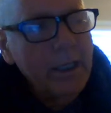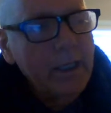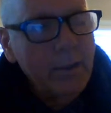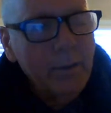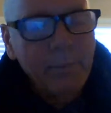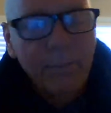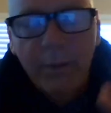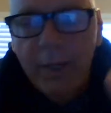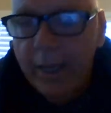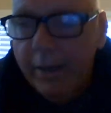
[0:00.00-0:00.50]
It's
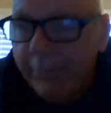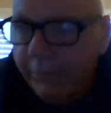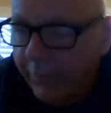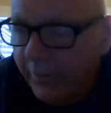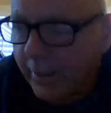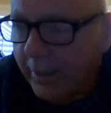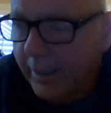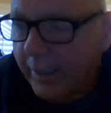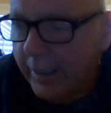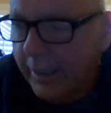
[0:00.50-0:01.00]
Black
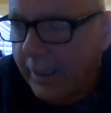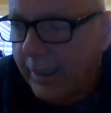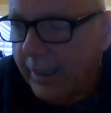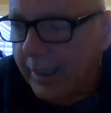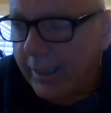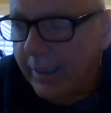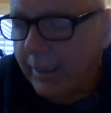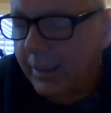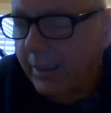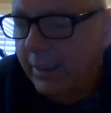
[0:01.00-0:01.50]

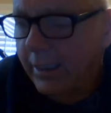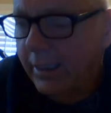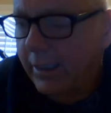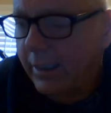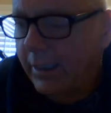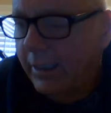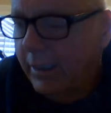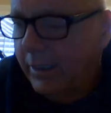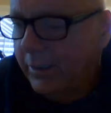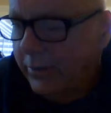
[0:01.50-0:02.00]
Friday.
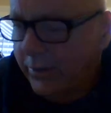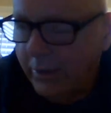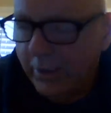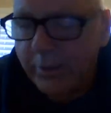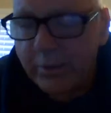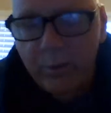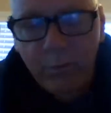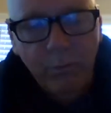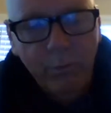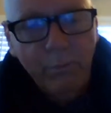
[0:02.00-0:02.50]

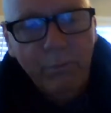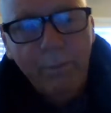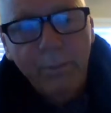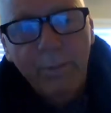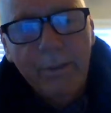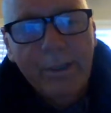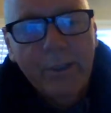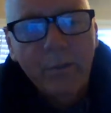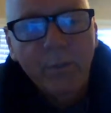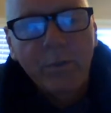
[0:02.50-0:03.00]
Jesus was
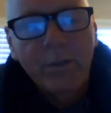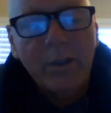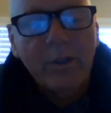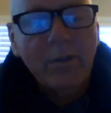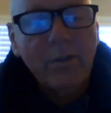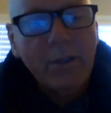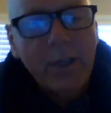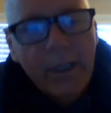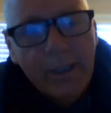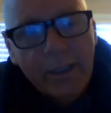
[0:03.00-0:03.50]
replaced with a
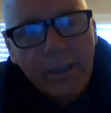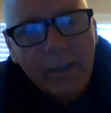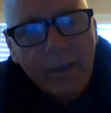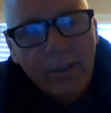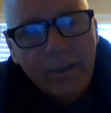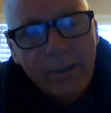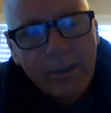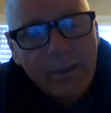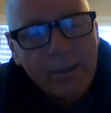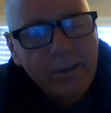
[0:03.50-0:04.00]
Santa
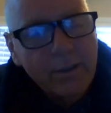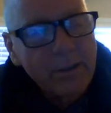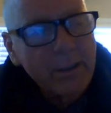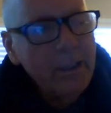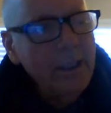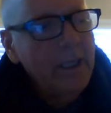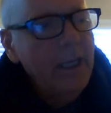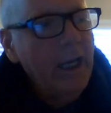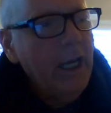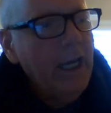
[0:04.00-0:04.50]
Claus
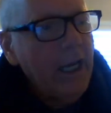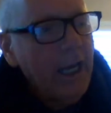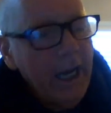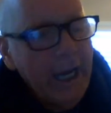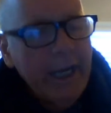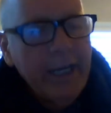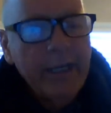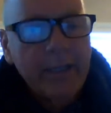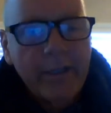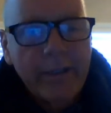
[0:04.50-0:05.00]
and an
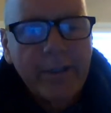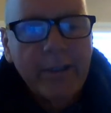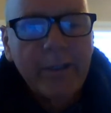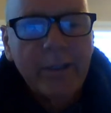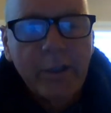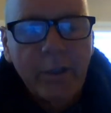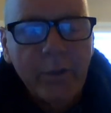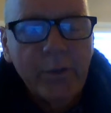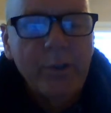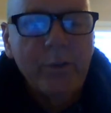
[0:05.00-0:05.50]
eight hundred
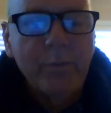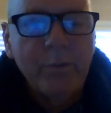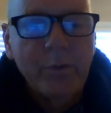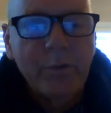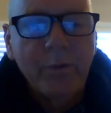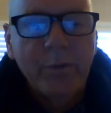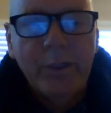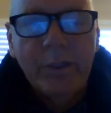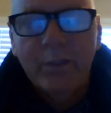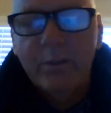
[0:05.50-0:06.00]
dollar Christmas
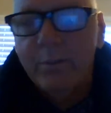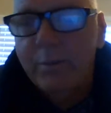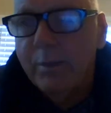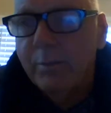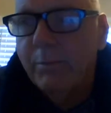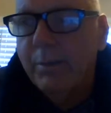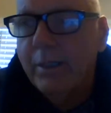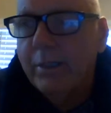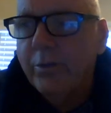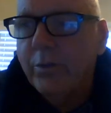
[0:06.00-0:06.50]
tree. Some of these
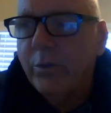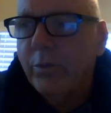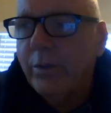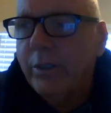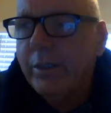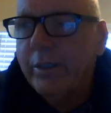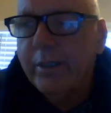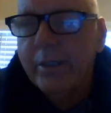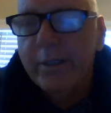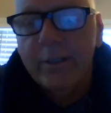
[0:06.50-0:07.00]
major
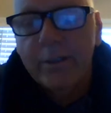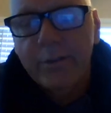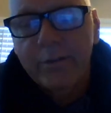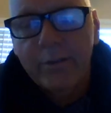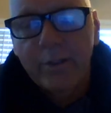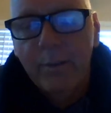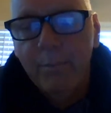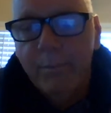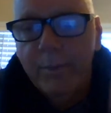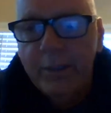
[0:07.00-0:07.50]
retailers
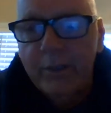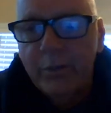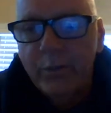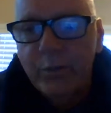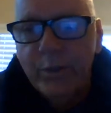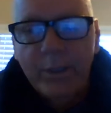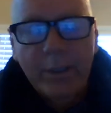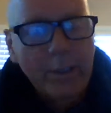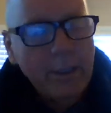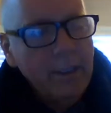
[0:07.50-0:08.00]
and a big
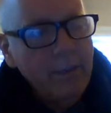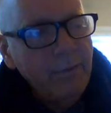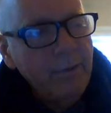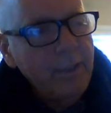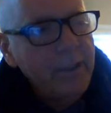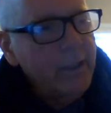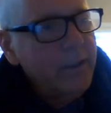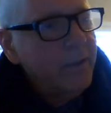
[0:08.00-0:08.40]
screen T V that